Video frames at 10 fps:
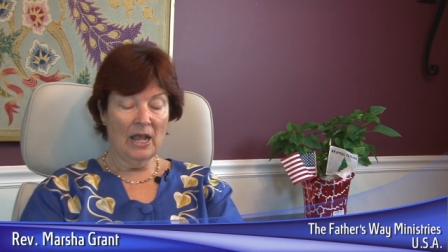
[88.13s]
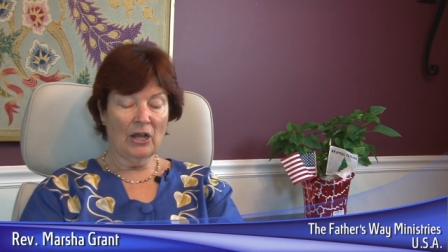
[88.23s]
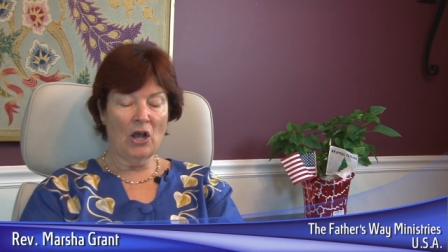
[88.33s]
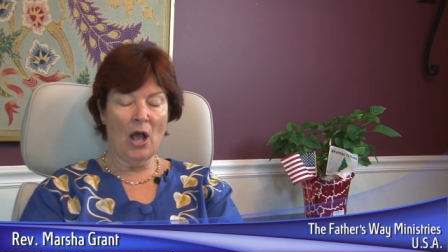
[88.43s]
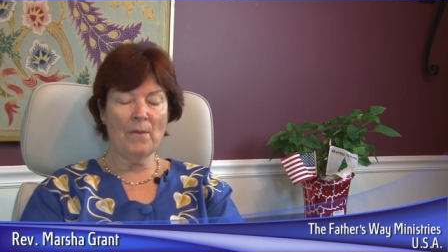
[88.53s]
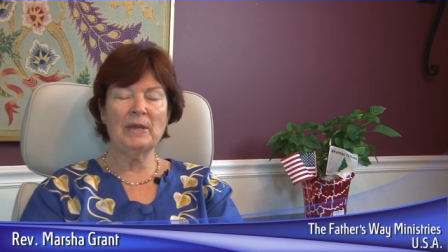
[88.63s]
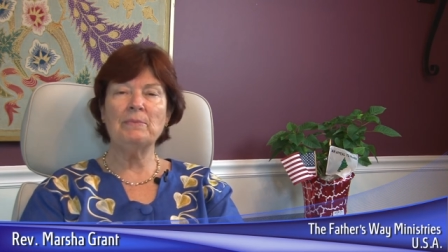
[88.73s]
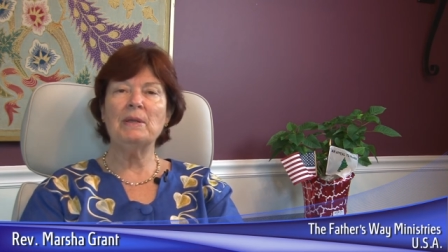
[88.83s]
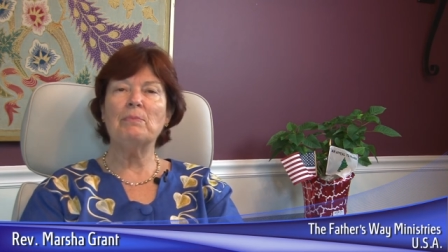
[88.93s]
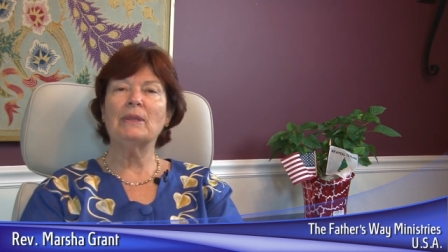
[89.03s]
Come and
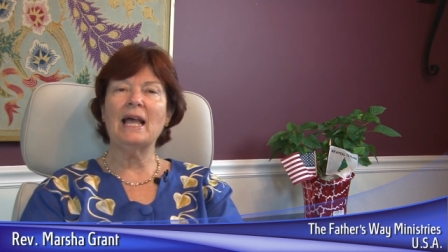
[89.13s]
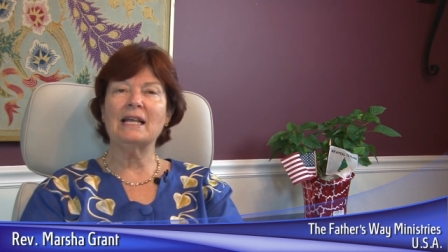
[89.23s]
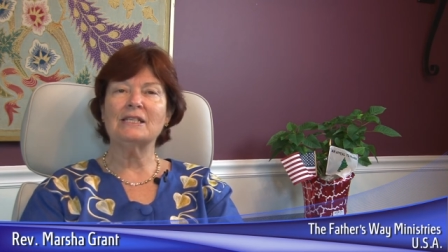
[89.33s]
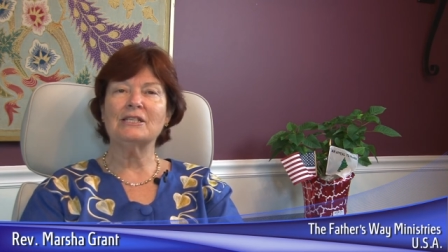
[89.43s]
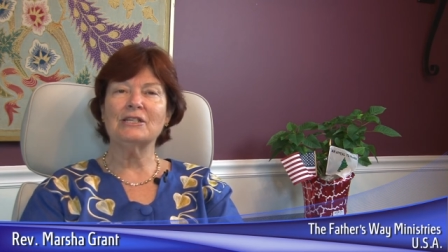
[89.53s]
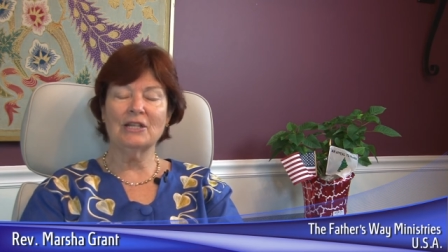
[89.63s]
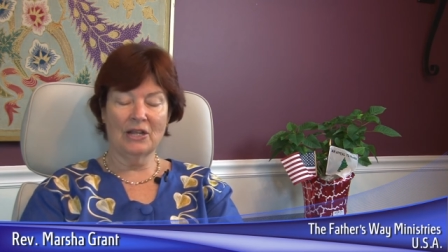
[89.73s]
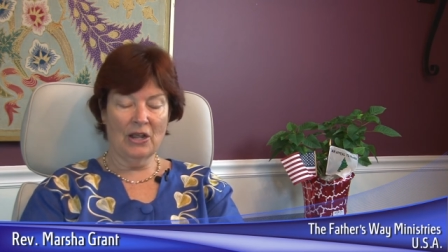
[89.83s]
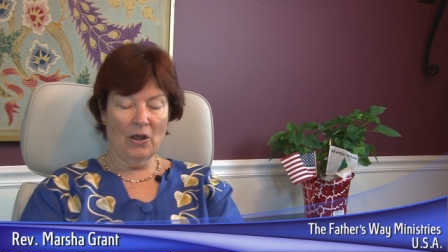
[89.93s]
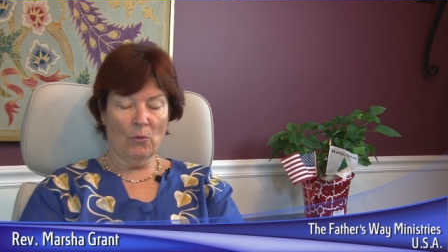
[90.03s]
be blessed
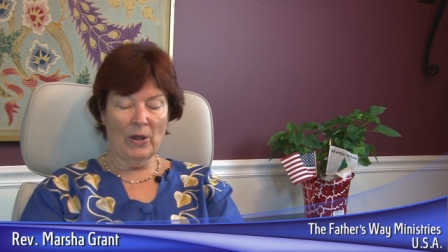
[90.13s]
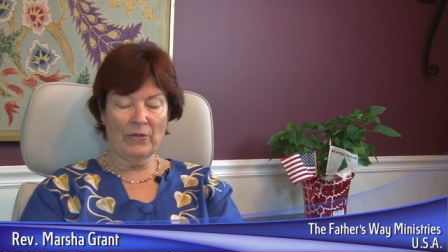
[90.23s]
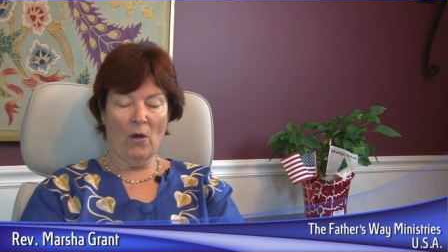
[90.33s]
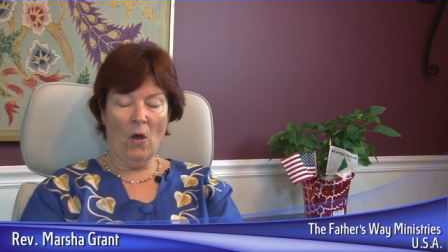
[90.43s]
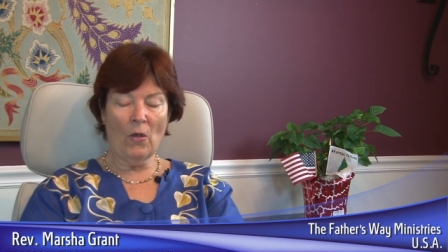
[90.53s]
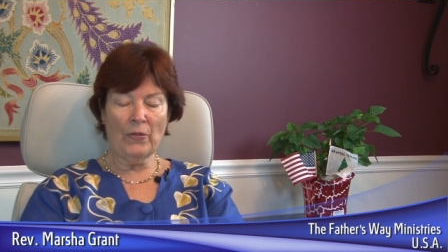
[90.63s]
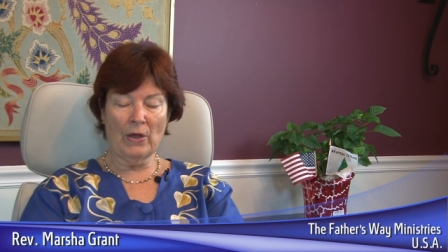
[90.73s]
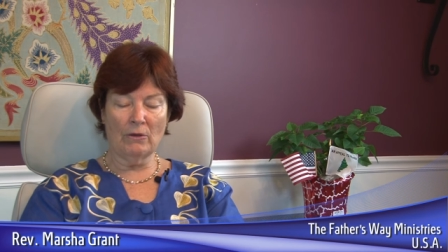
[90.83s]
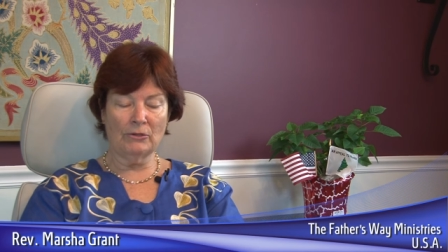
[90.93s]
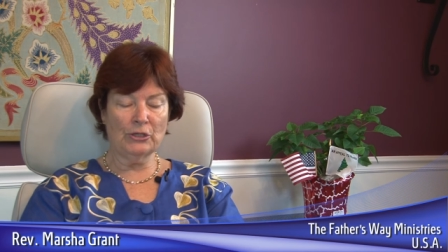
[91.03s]
with all
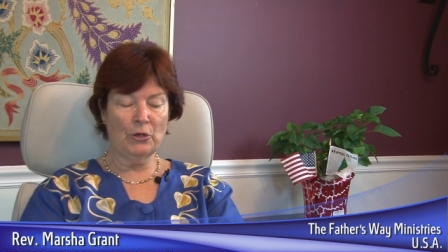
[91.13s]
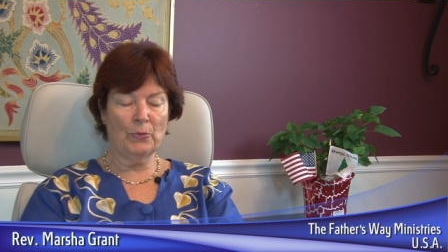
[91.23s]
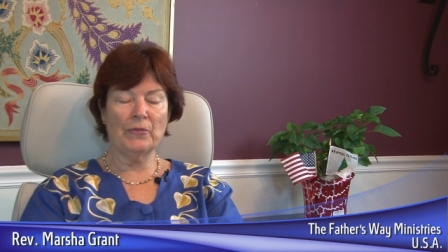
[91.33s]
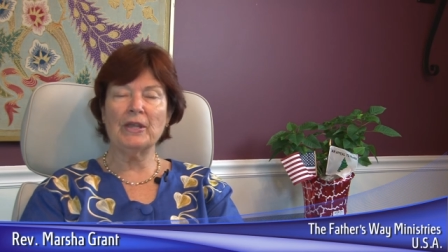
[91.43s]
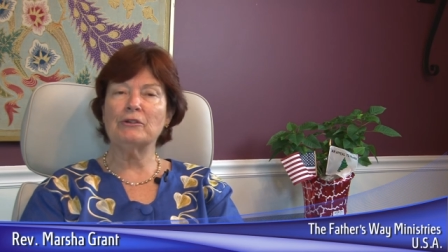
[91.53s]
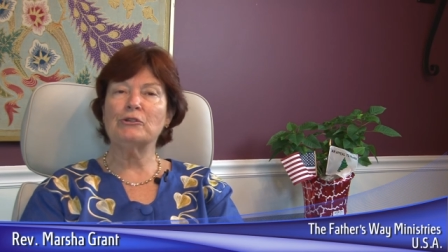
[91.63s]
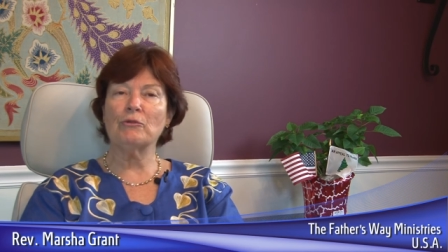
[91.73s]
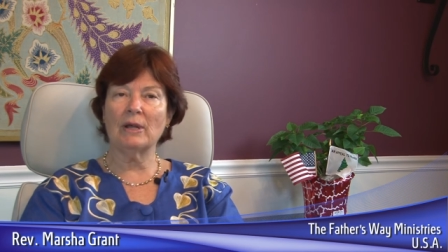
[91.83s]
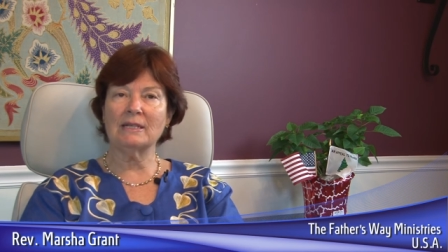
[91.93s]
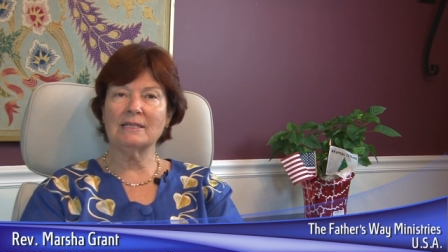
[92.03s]
those who put their
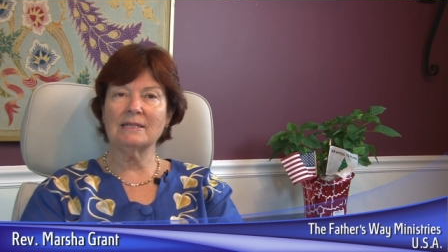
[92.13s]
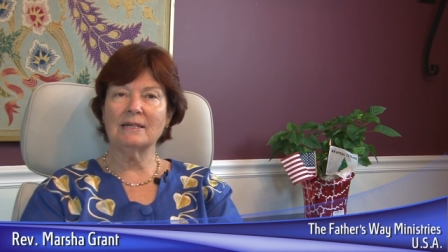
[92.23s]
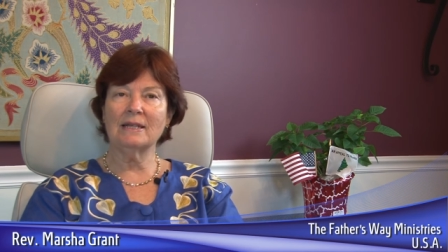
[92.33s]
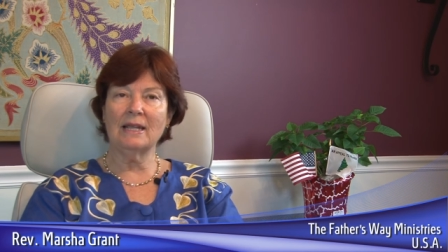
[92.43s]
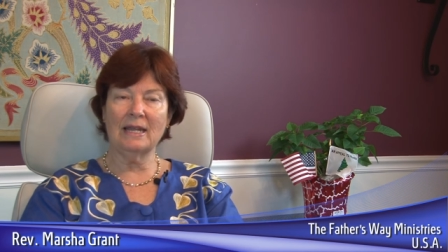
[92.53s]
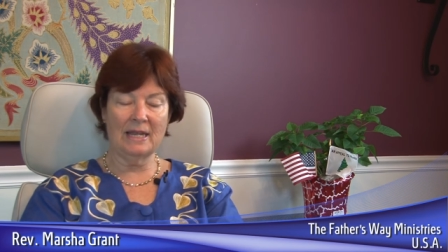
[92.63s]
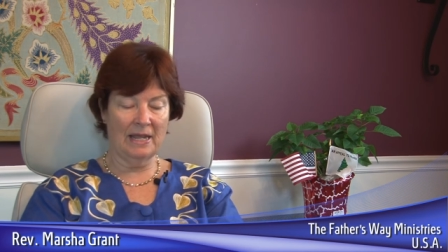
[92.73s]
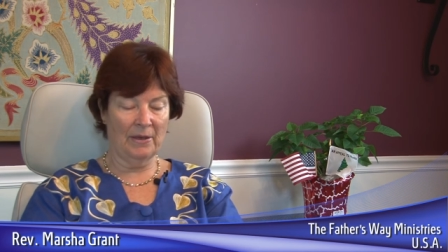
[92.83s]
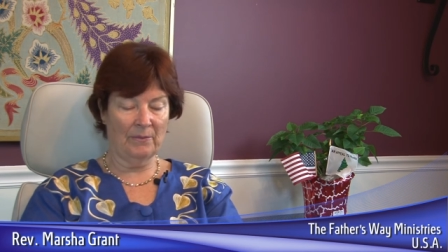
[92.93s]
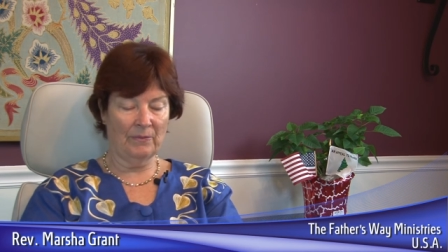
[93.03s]
trust in him.